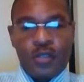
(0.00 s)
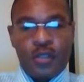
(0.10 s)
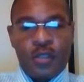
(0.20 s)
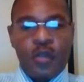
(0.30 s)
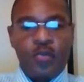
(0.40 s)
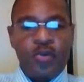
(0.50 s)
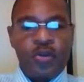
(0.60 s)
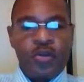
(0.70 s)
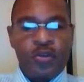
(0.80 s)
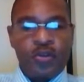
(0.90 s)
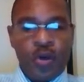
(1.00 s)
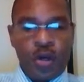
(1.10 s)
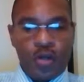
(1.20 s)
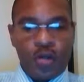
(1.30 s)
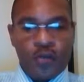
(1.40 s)
she ended up putting her
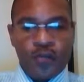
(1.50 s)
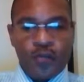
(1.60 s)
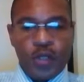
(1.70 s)
daughter